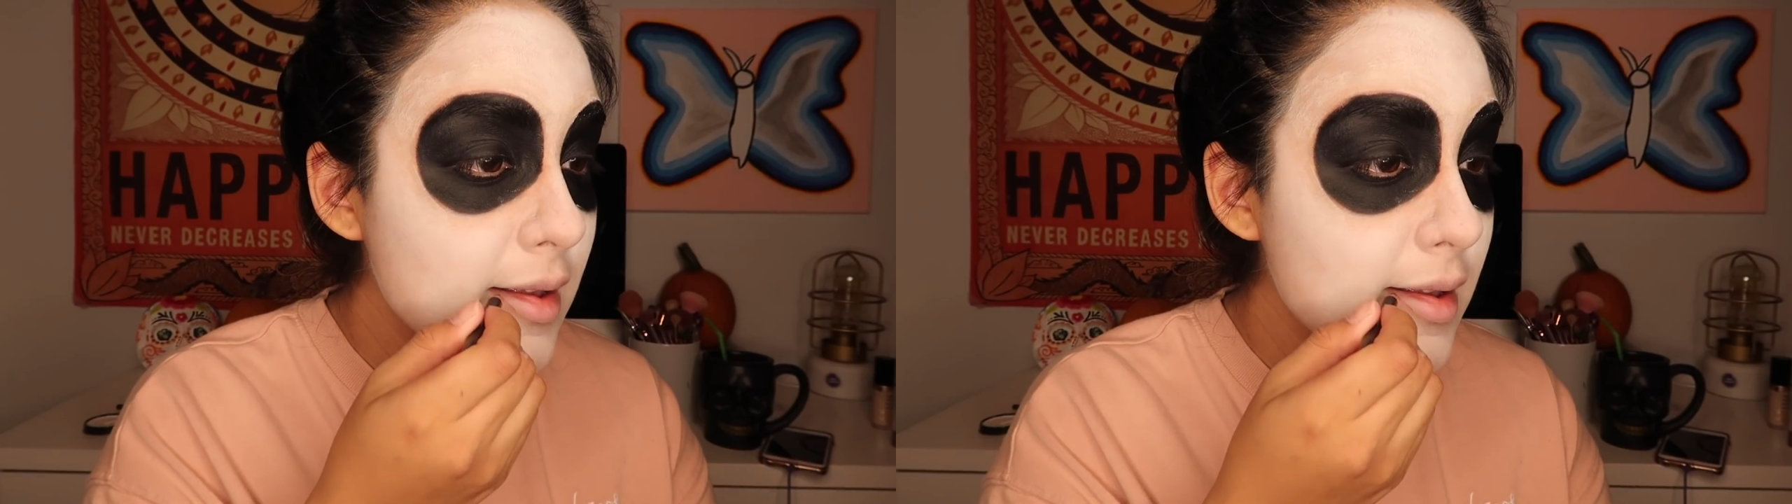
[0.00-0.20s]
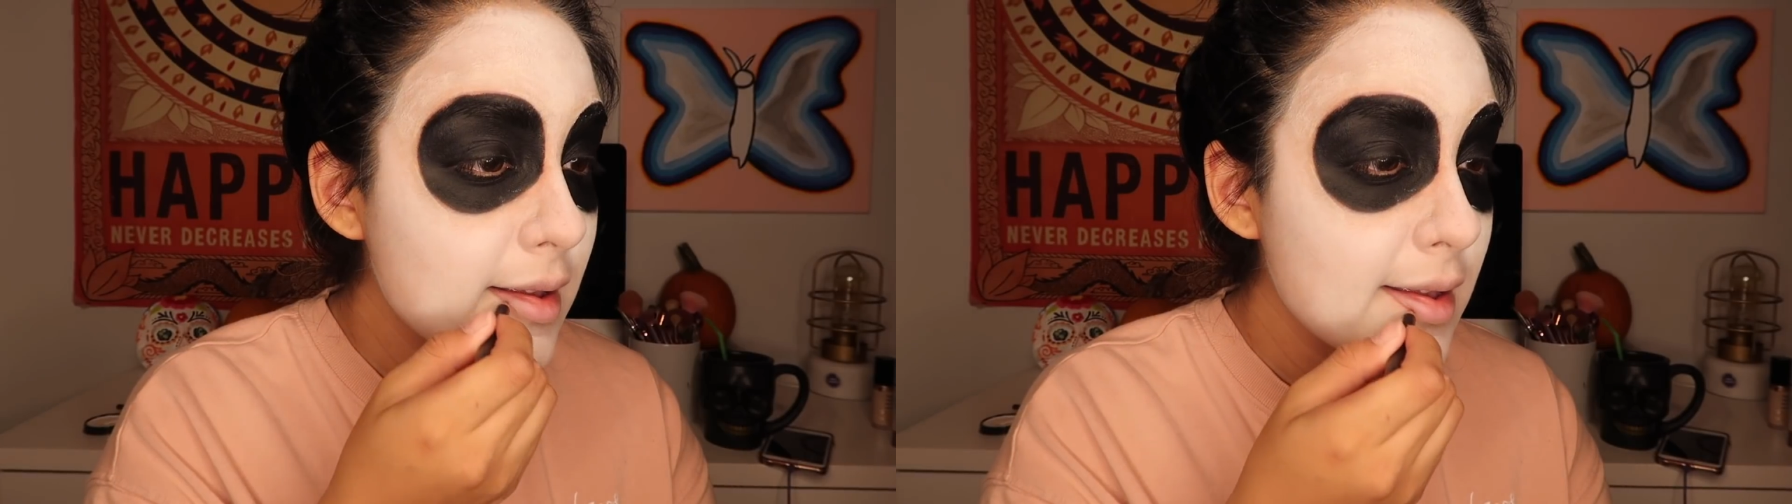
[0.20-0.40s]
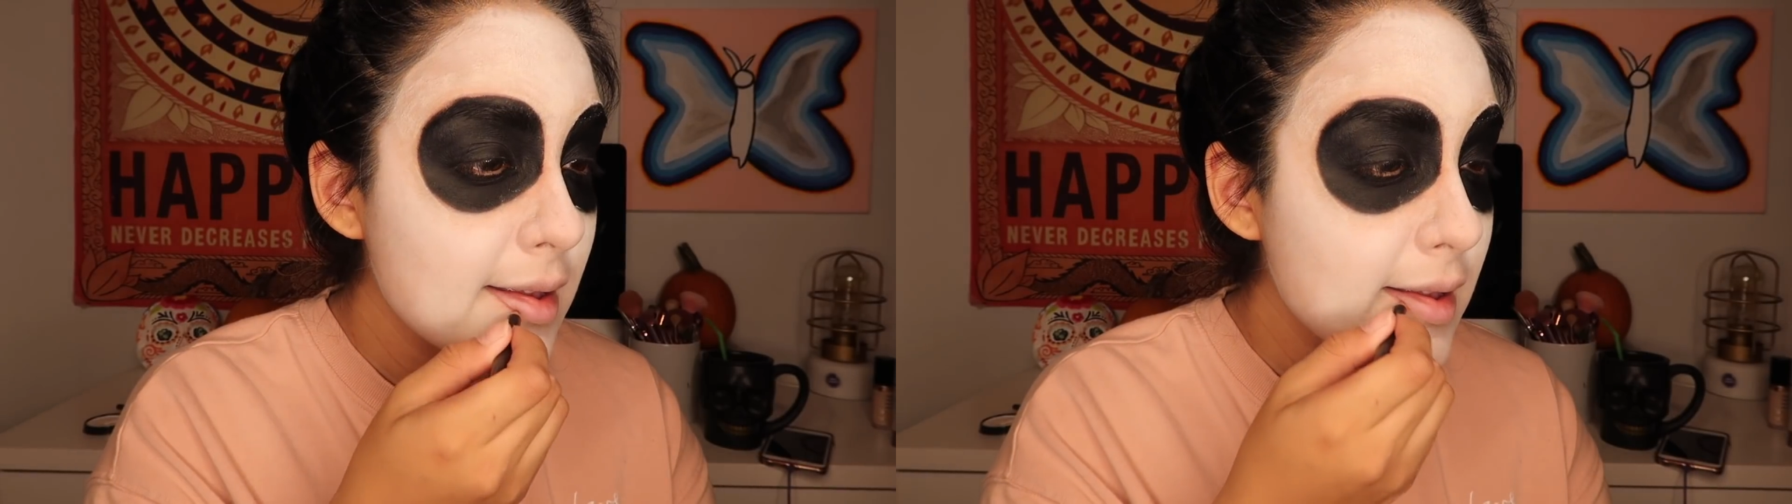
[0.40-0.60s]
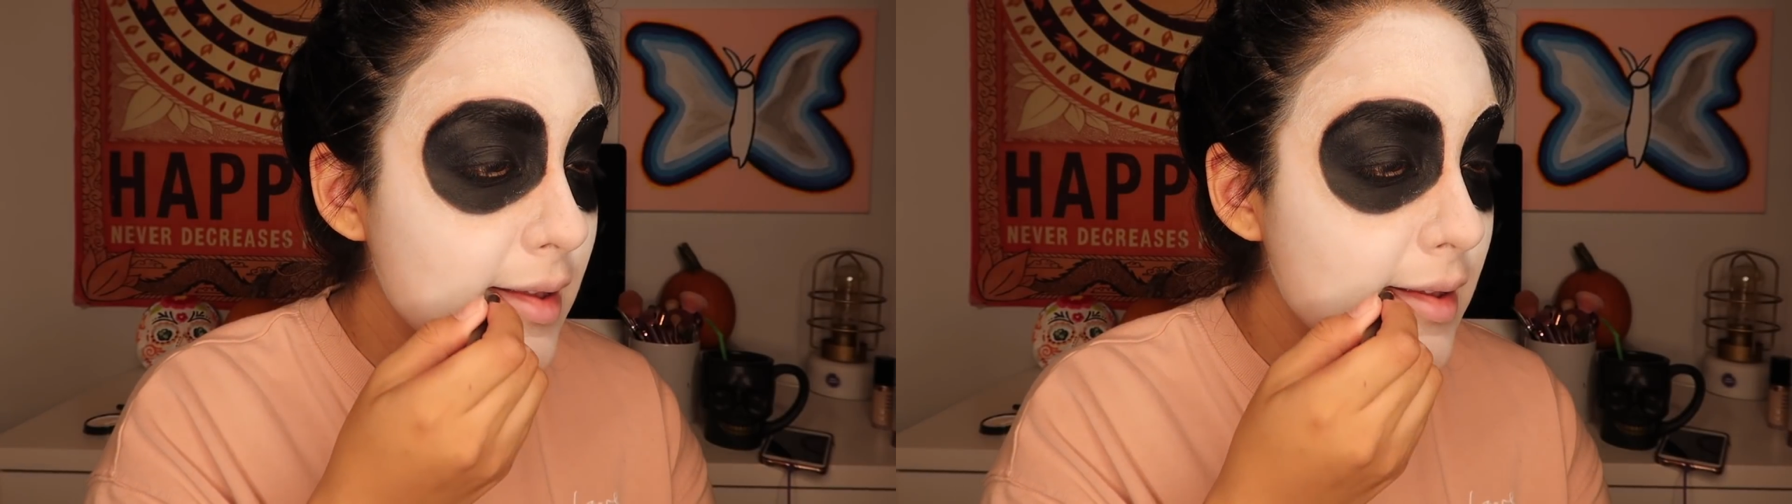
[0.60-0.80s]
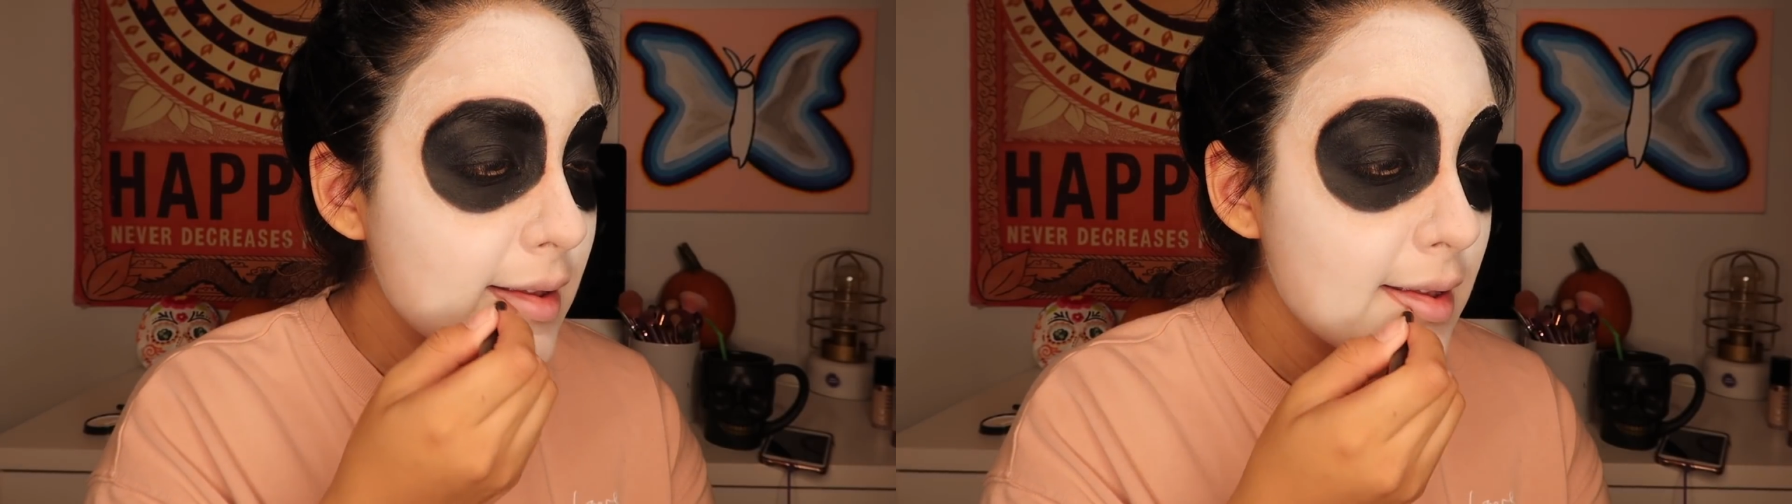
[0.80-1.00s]
good job
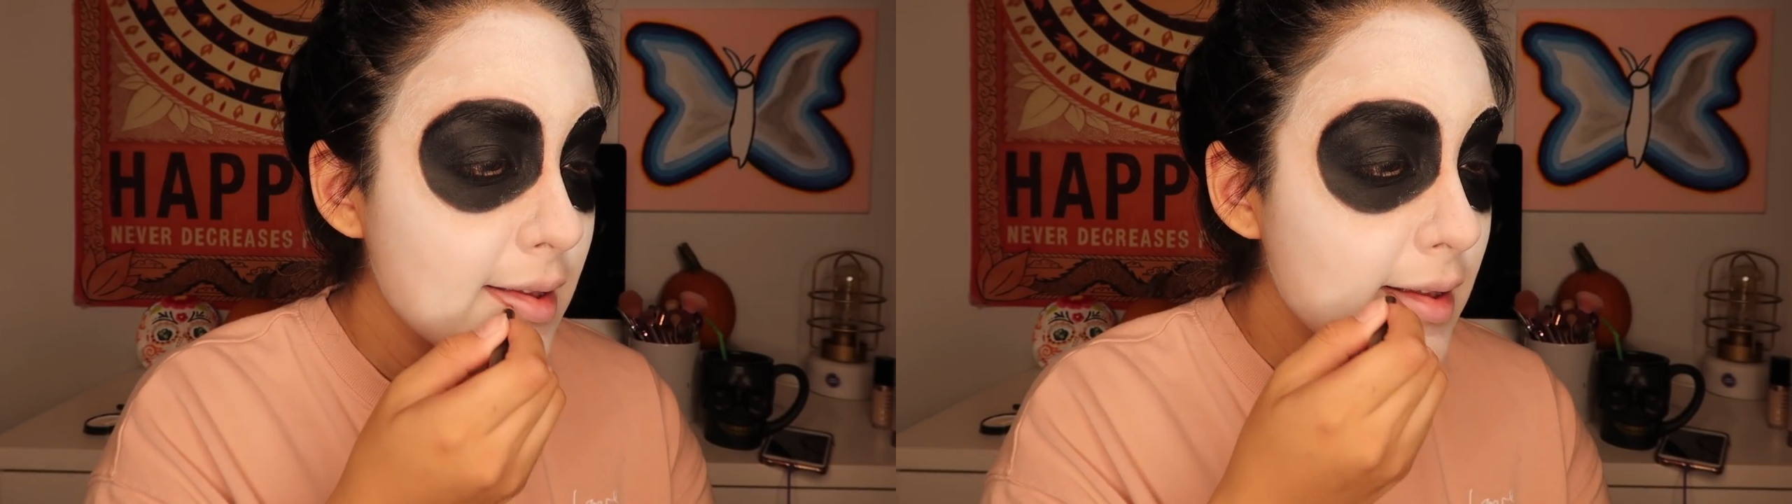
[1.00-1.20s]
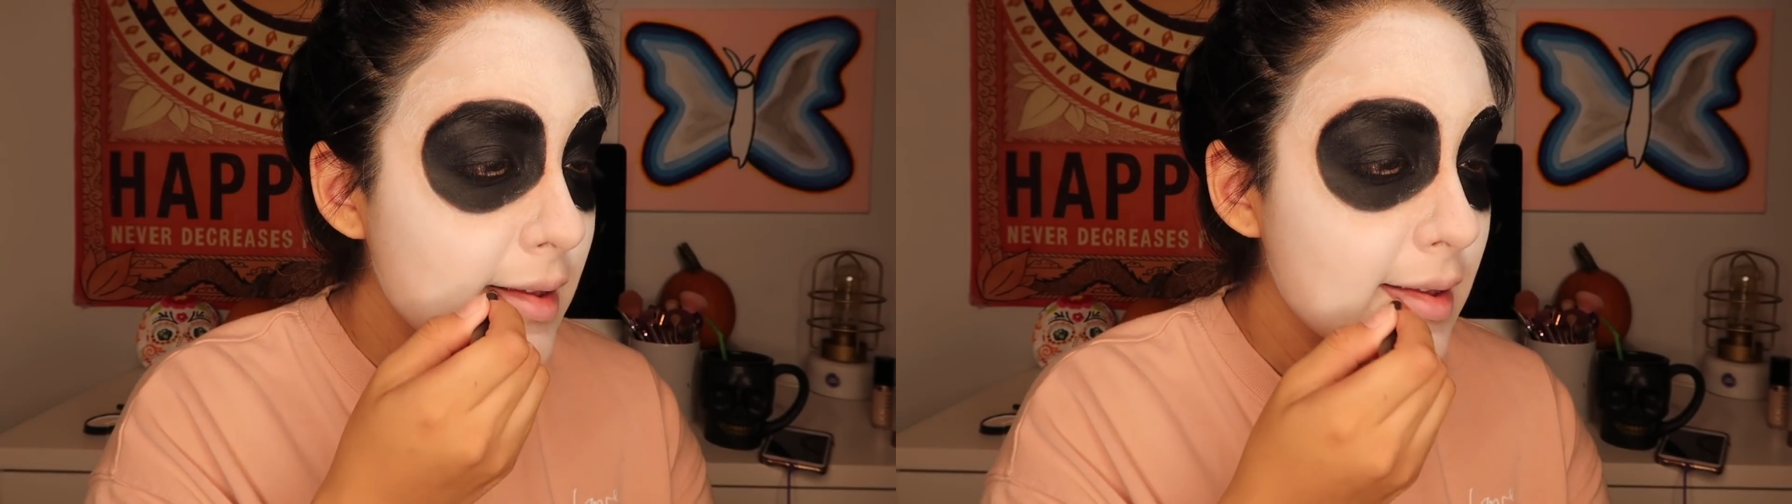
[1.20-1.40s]
covering up my